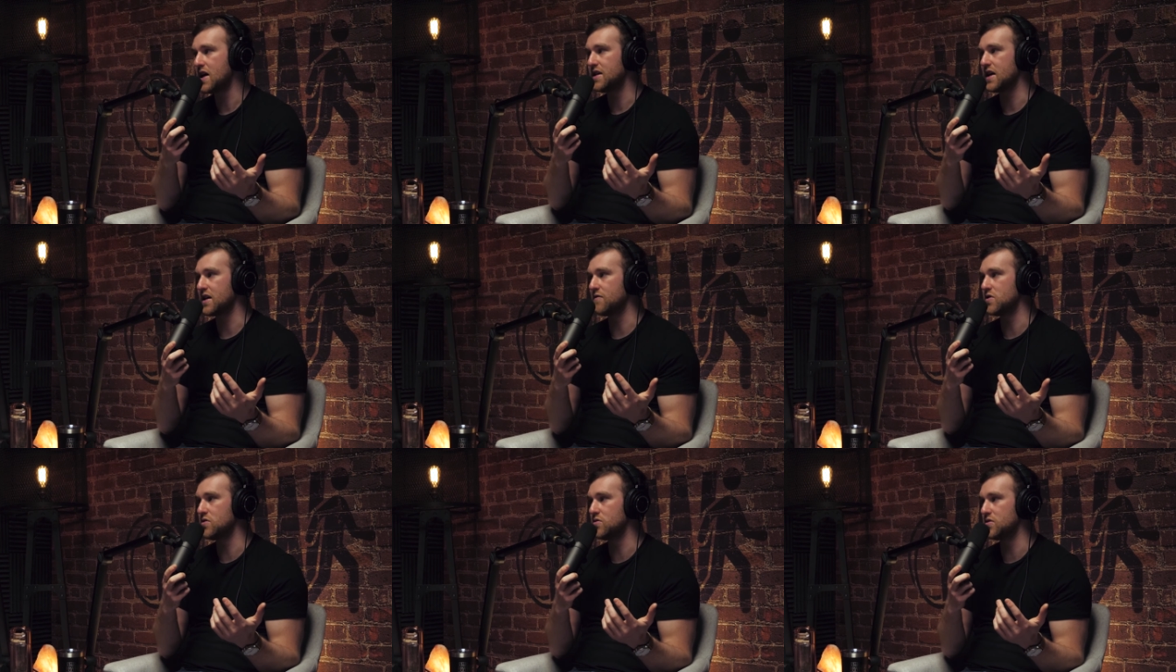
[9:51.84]
they give
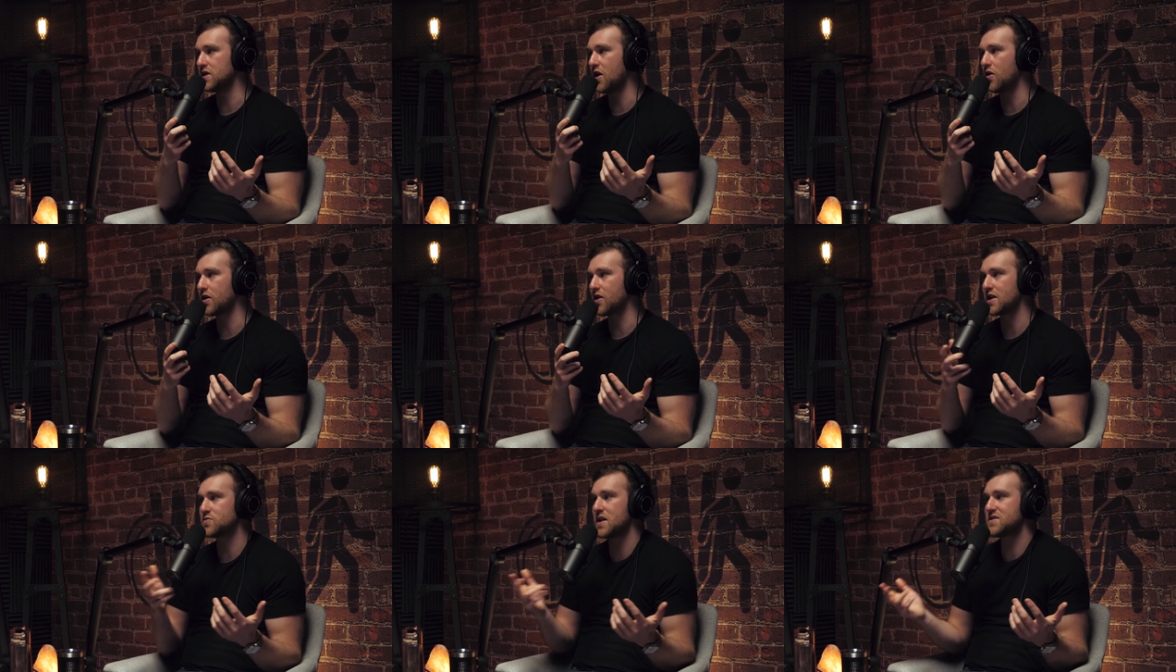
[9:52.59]
you, a
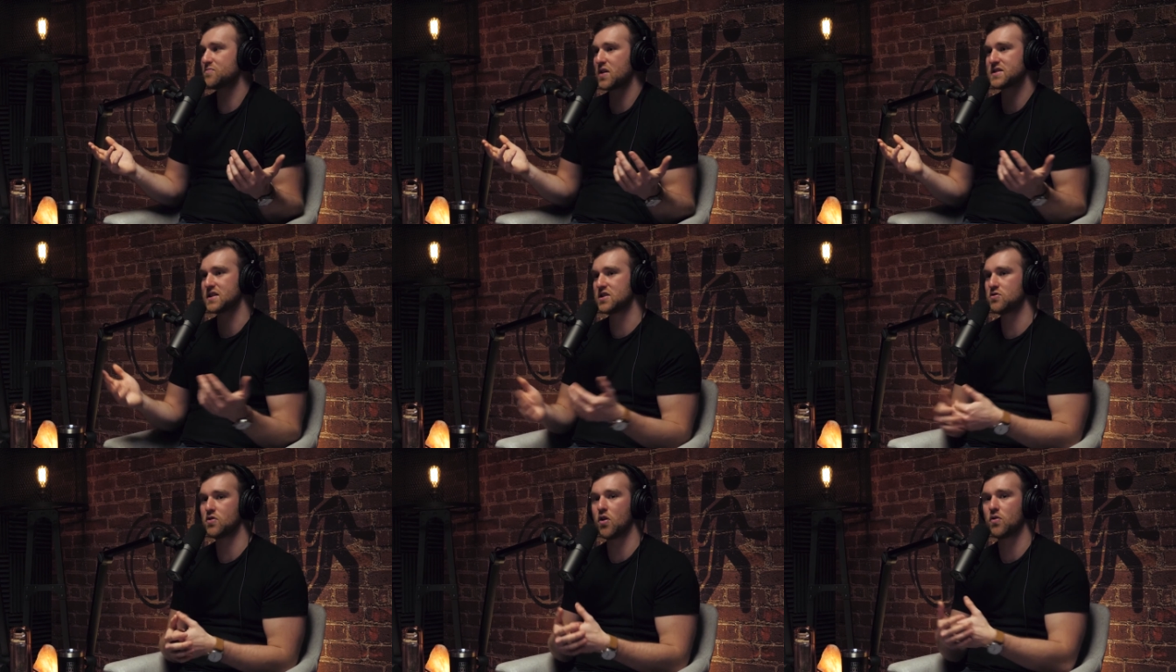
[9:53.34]
graduation present and
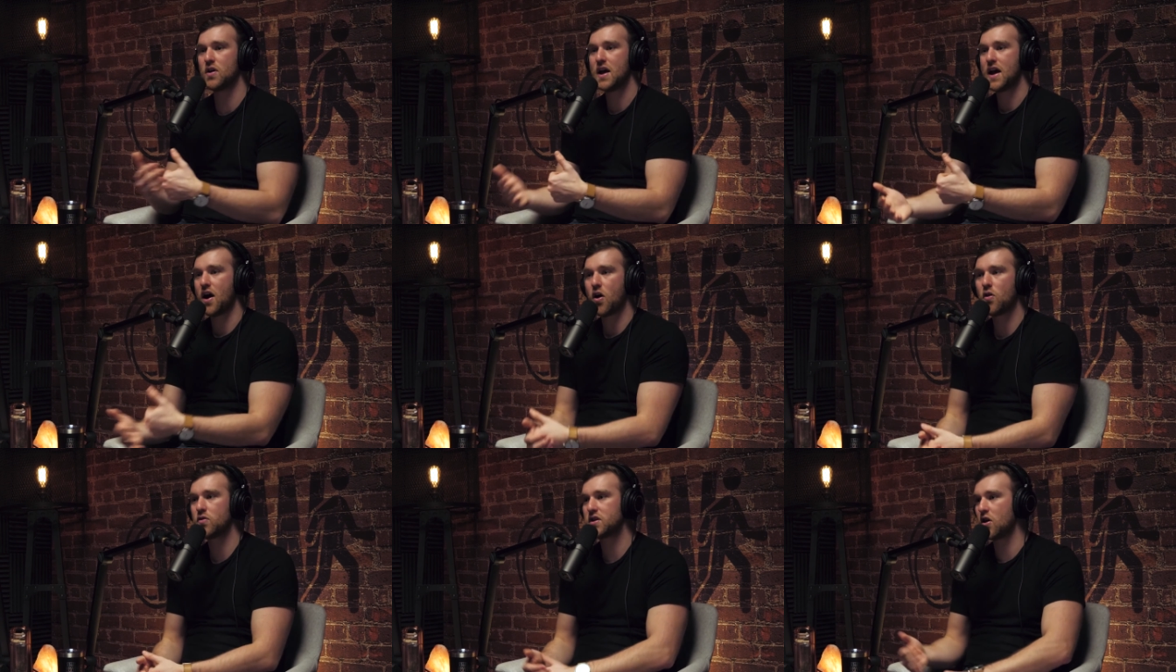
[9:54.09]
you go,
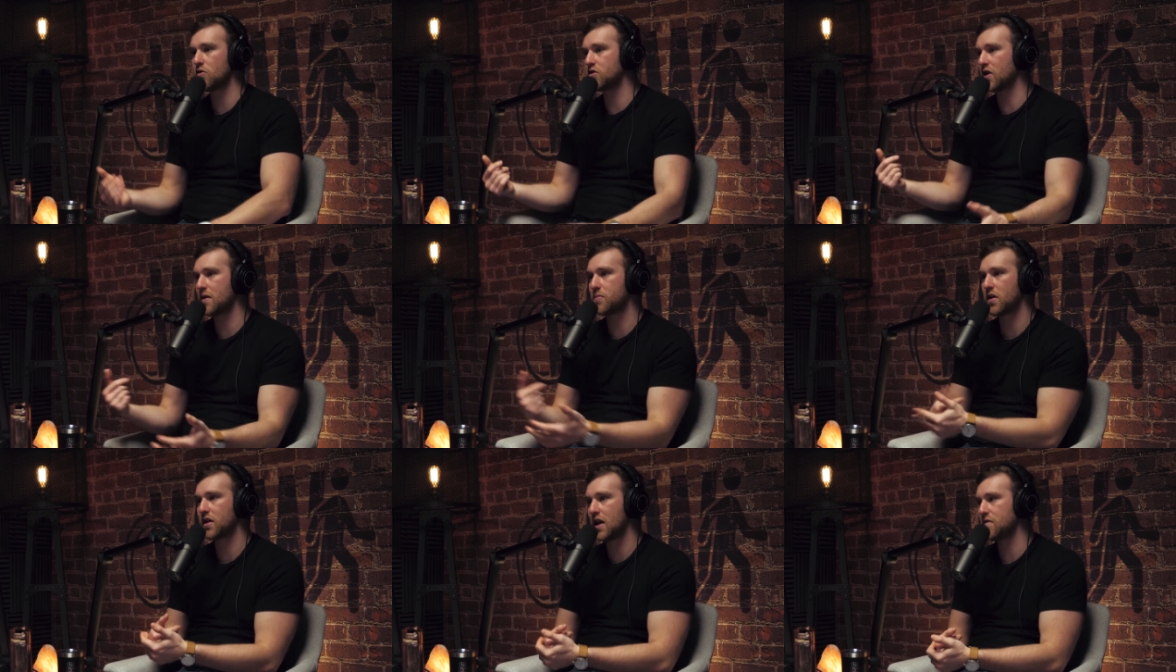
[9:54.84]
oh,
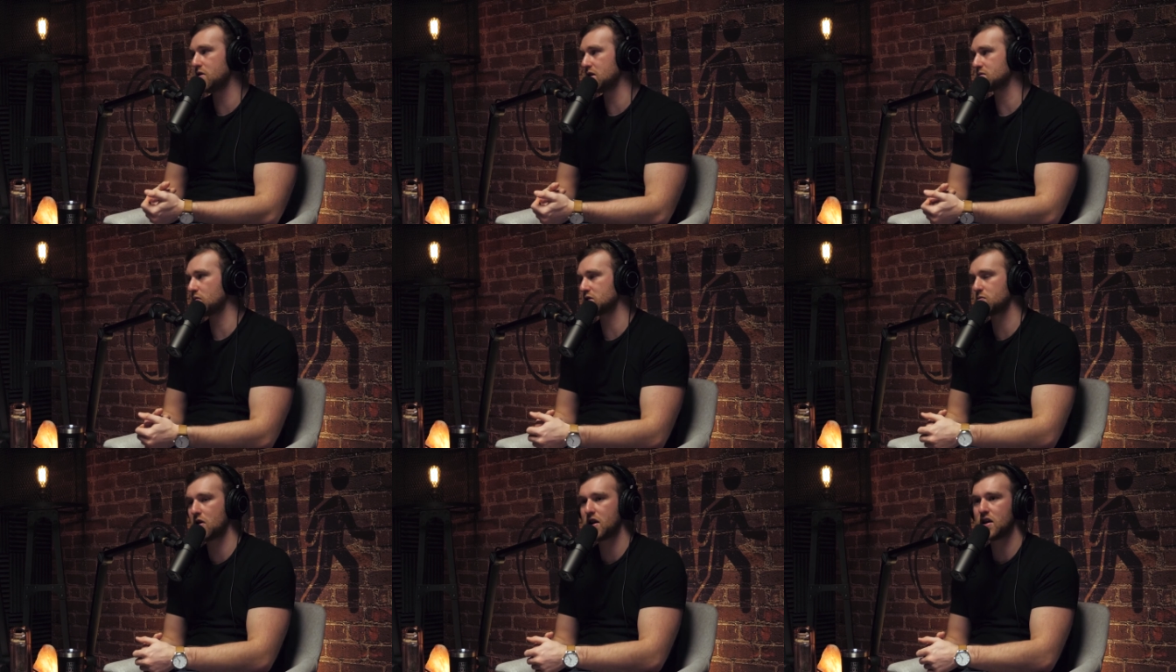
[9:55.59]
grandpa gave you this
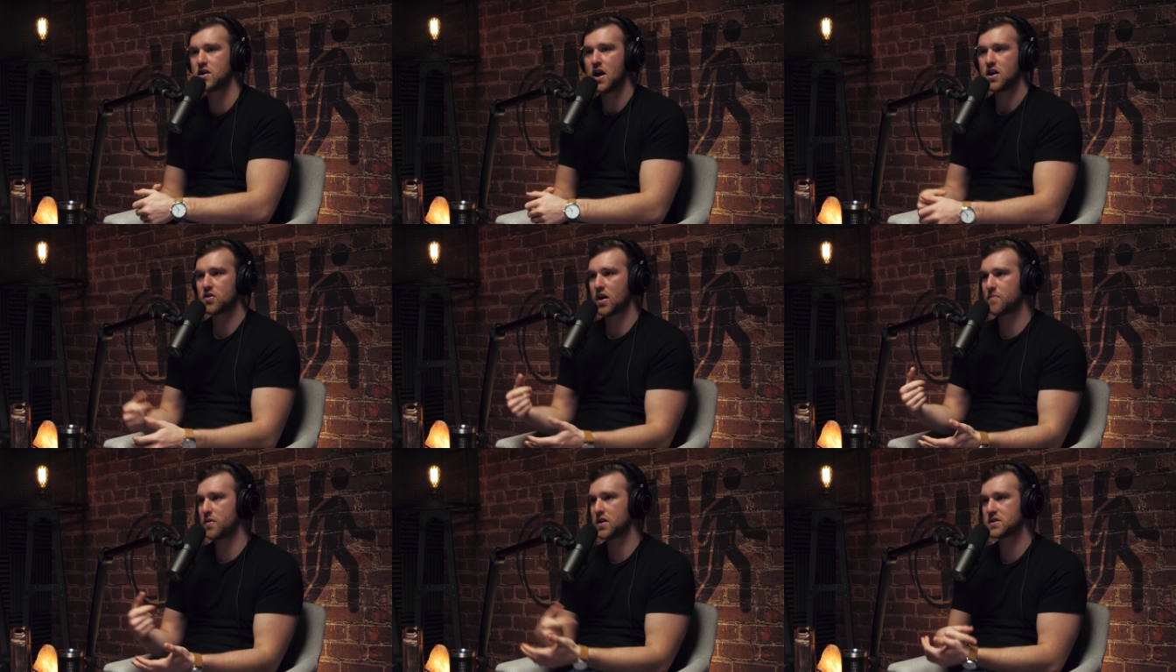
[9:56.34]
much money and
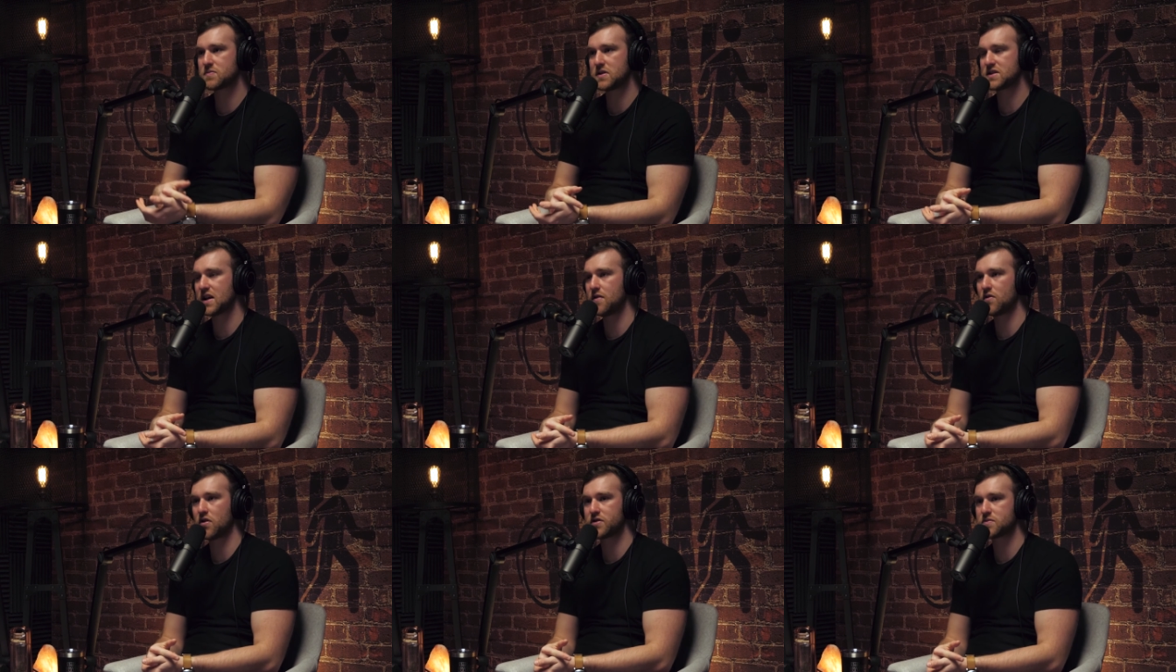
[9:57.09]
grandpa's been
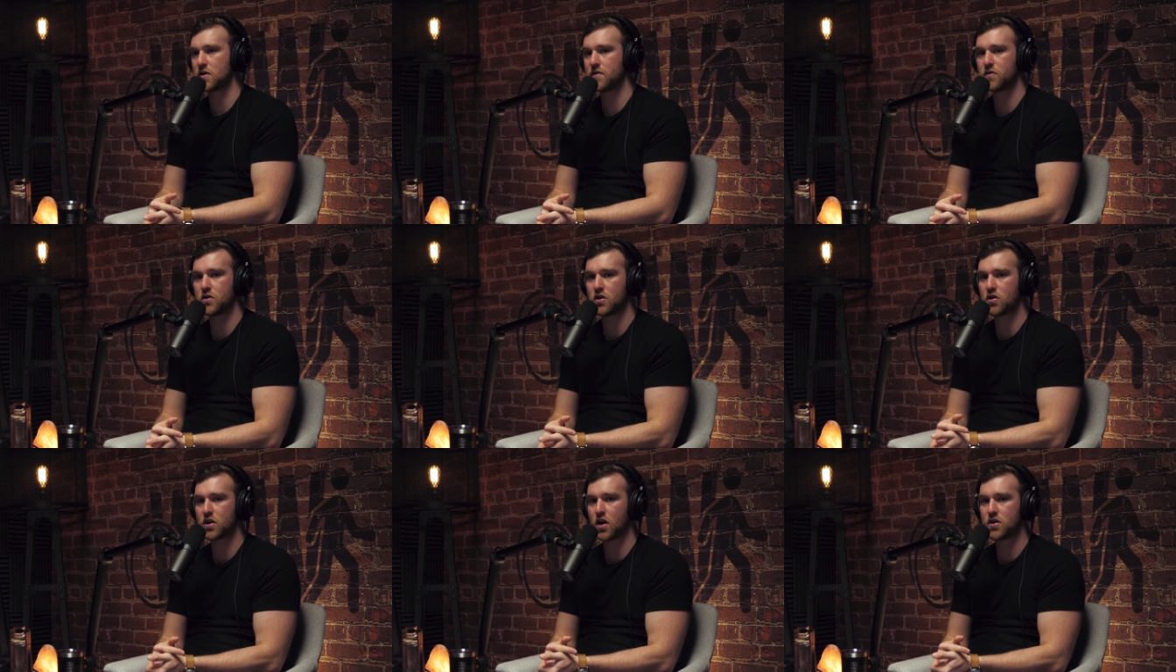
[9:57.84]
saving all this money for you to
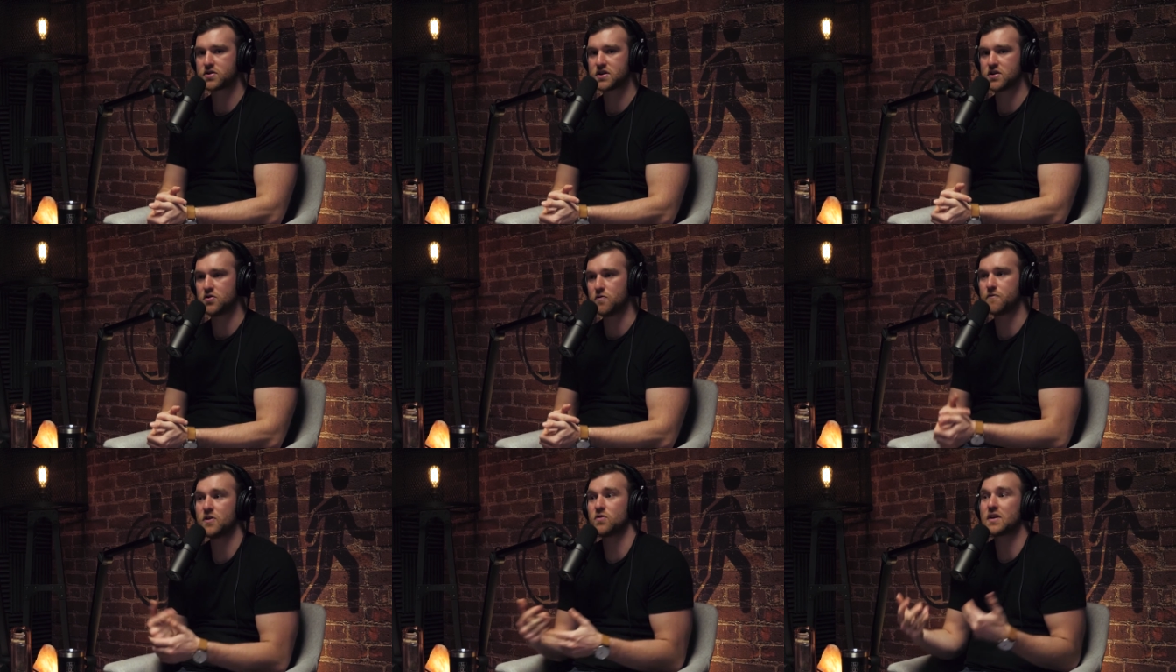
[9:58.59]
go to college, and you
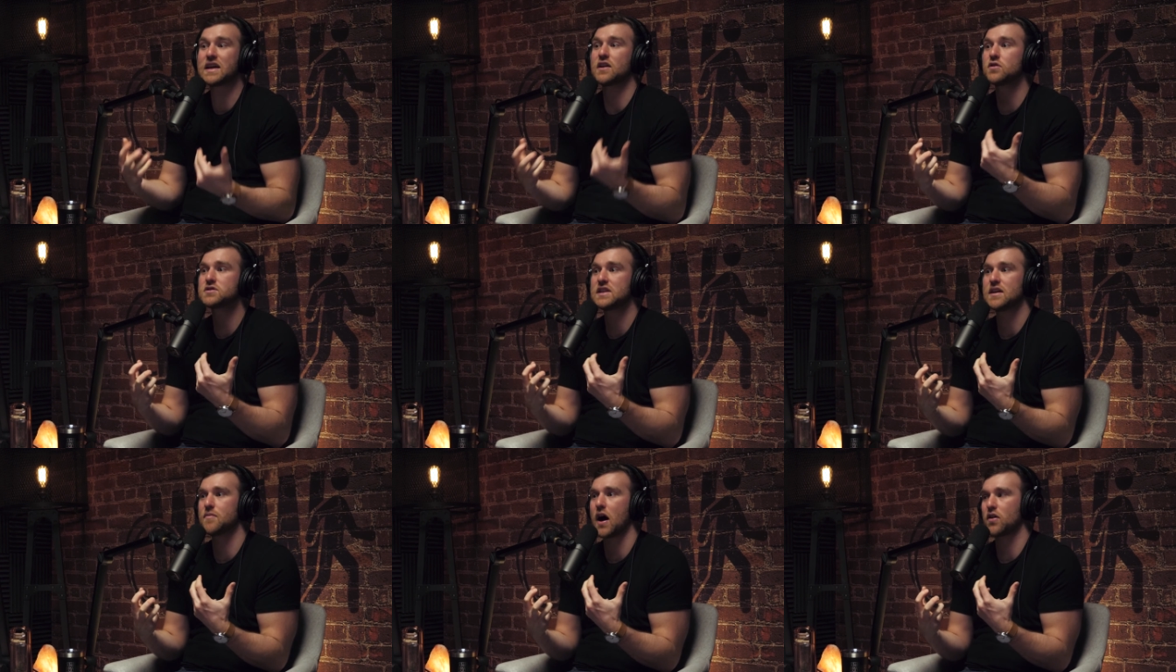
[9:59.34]
feel
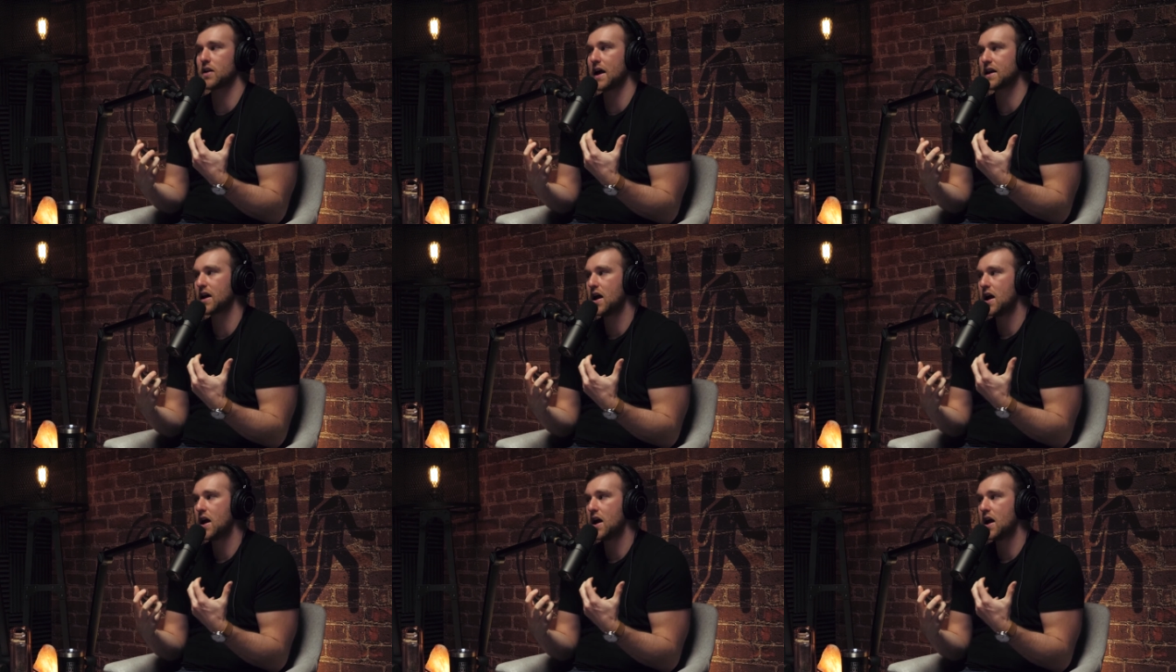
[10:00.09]
guilty about like